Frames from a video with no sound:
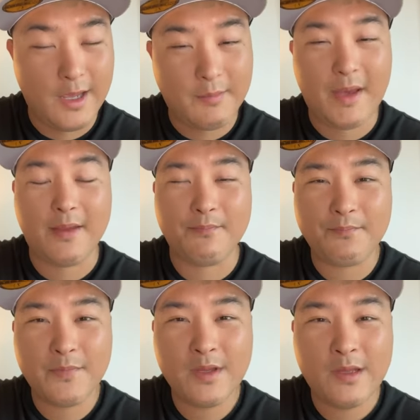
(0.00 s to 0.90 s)
Amen.
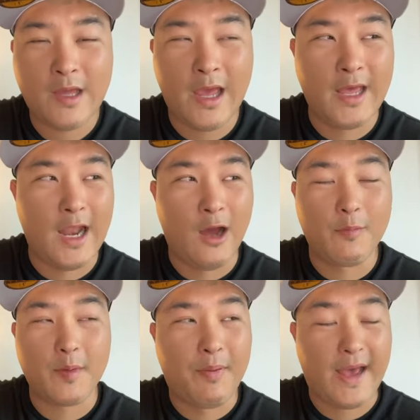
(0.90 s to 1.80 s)
And
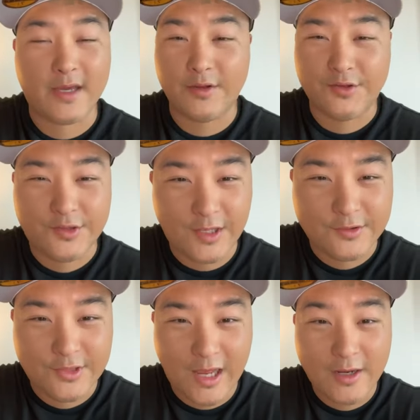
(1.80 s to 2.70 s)
I'll be back in the
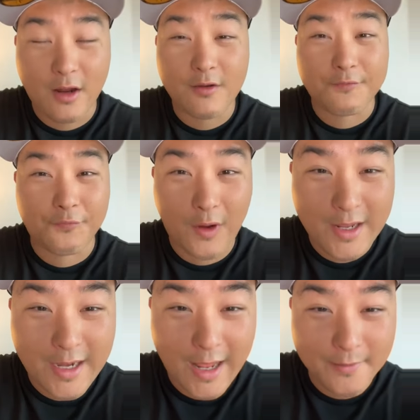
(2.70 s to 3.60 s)
stateside on
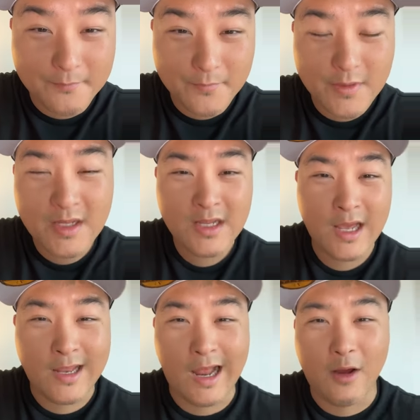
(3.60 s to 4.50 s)
Friday.
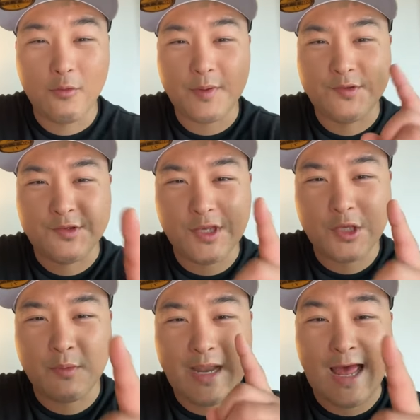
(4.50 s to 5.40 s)
And I will be
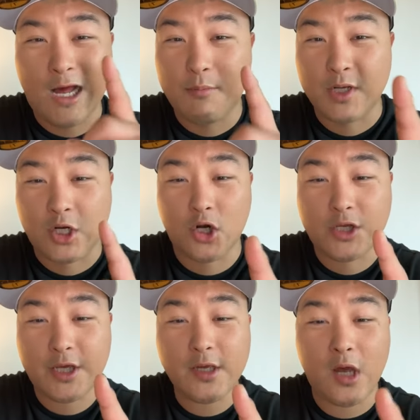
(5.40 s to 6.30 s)
seeing you in
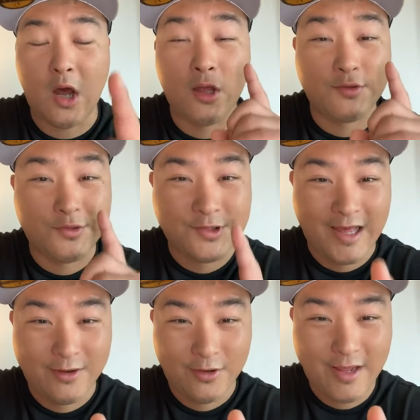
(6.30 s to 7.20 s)
Albuquerque on
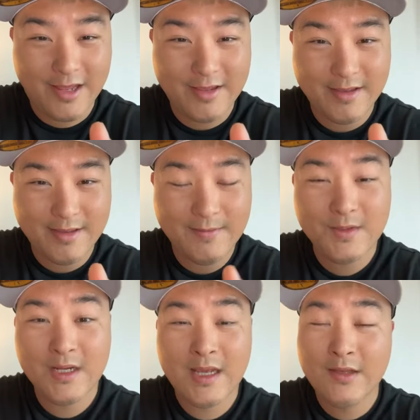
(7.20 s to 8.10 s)
Saturday.
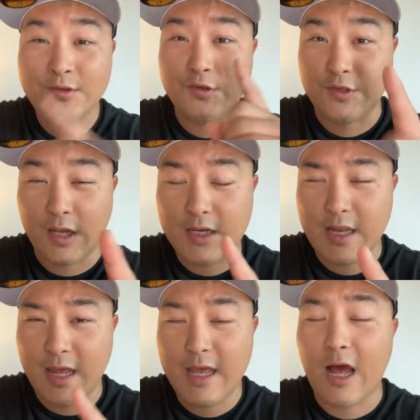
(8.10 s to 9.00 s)

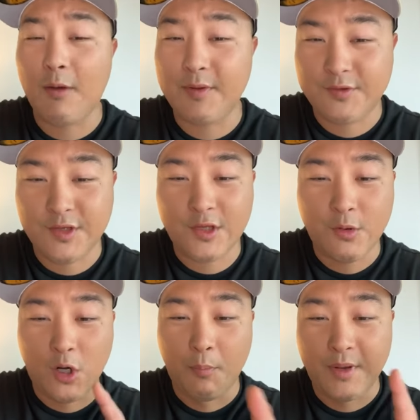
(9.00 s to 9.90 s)
Sunday, I'll be seeing
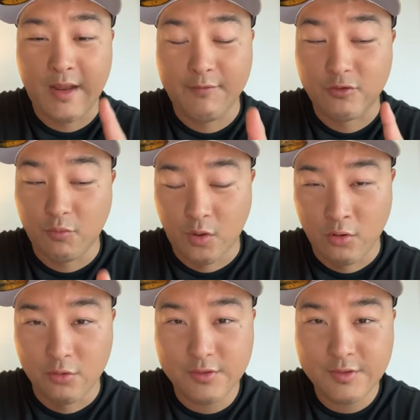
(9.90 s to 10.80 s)
you at Open Heavens
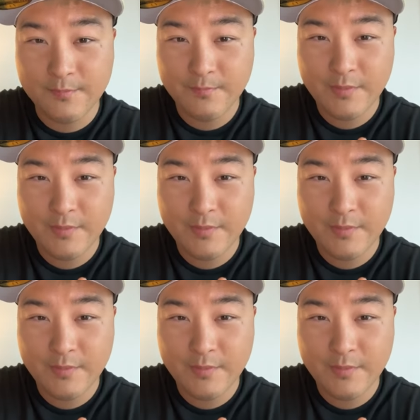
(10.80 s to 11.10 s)
World.